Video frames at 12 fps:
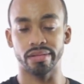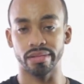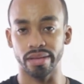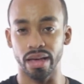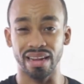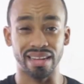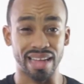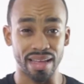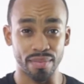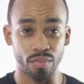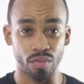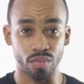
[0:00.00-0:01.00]
they had a
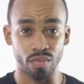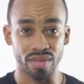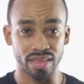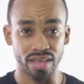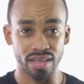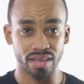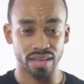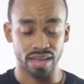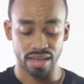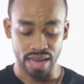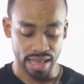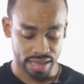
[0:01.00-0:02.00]
light with it,
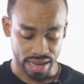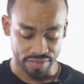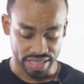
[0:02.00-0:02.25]
and I did not